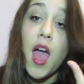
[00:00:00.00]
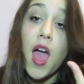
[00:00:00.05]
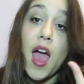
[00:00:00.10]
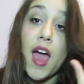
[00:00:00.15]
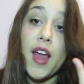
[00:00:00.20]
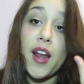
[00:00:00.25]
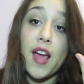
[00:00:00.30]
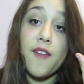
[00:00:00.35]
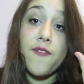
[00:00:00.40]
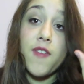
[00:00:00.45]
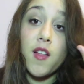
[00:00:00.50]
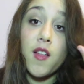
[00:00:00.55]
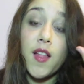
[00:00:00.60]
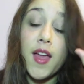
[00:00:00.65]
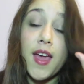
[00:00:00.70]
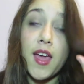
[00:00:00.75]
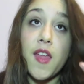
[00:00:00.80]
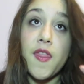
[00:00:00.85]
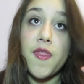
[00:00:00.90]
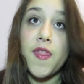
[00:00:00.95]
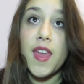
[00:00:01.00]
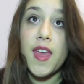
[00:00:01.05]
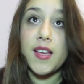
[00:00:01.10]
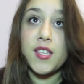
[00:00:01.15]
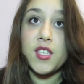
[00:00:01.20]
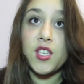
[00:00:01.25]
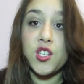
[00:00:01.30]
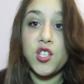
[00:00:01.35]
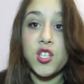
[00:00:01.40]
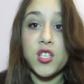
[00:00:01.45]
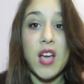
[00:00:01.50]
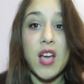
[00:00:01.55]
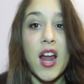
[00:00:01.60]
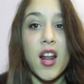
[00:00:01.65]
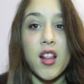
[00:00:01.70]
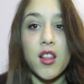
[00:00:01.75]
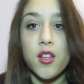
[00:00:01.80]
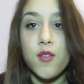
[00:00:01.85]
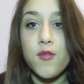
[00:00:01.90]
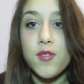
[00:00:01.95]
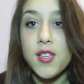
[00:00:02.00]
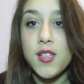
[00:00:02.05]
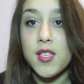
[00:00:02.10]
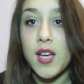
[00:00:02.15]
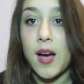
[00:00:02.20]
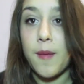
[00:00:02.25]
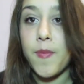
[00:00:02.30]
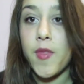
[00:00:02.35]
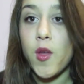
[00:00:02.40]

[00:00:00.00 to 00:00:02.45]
and I feel like this just kind of loosens up